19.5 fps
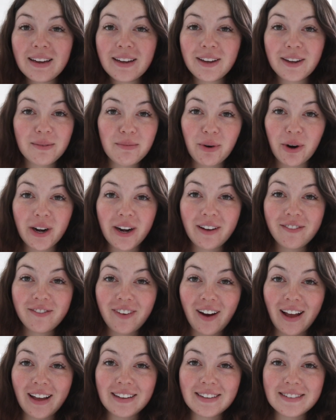Good morning,
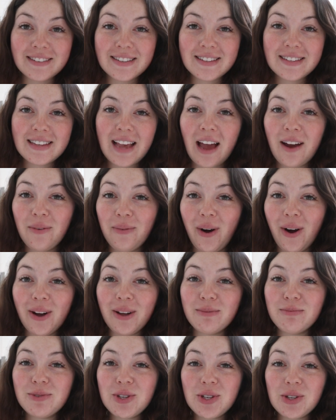friends, and
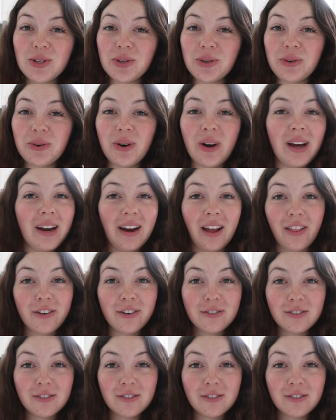welcome to another